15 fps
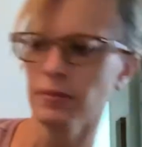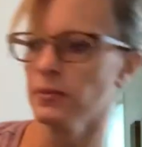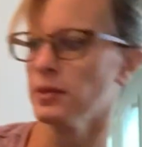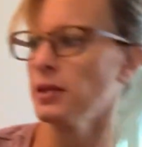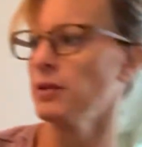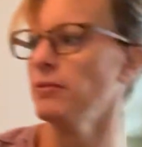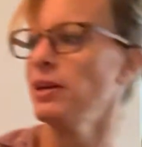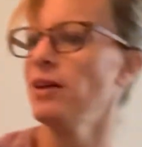
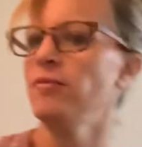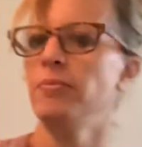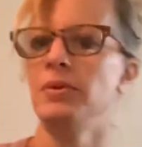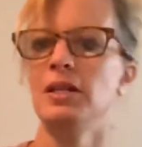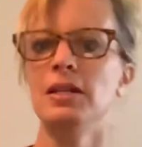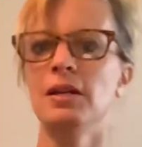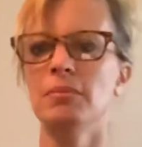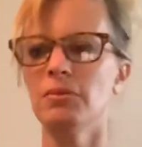And we have bin
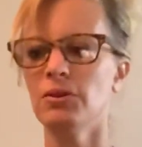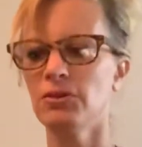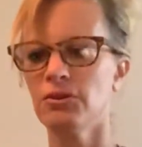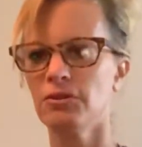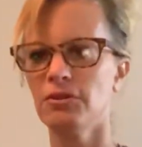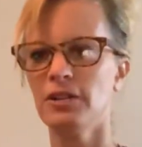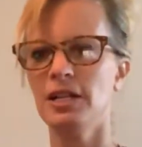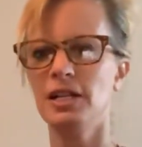number
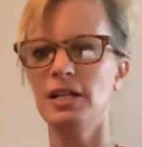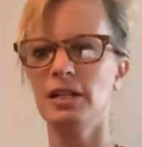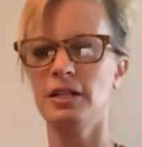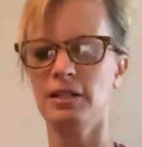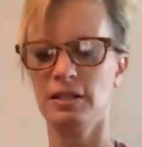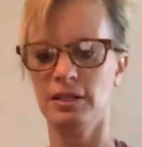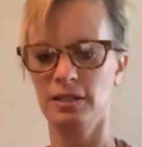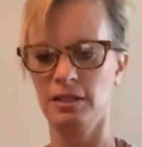3.
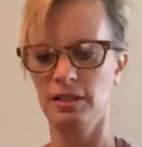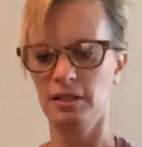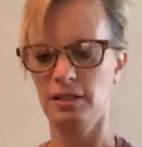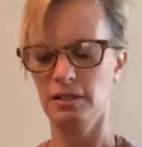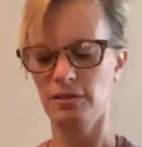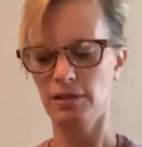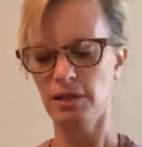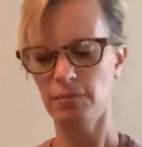
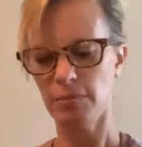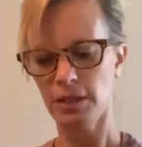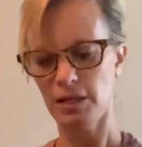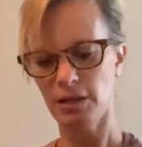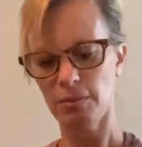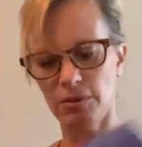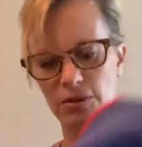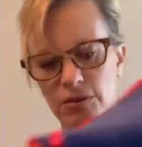So in bin
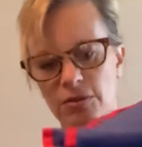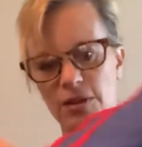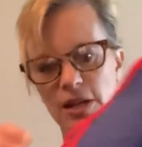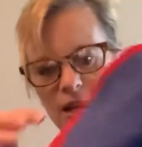number 3,